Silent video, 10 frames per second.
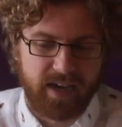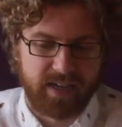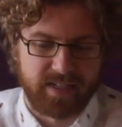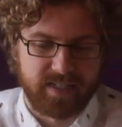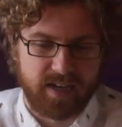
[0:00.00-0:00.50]

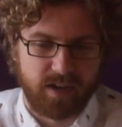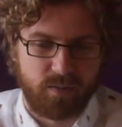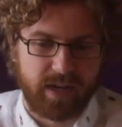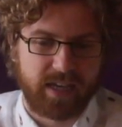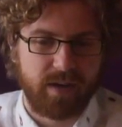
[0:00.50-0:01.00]
And
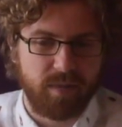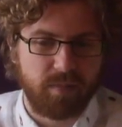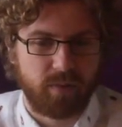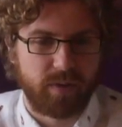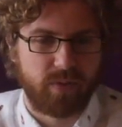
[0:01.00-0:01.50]
what I came
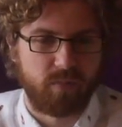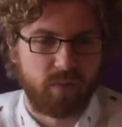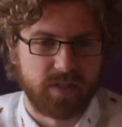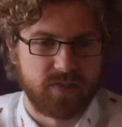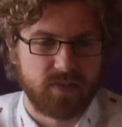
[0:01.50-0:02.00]
up with
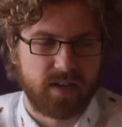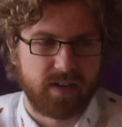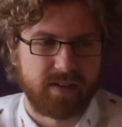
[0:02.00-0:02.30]
was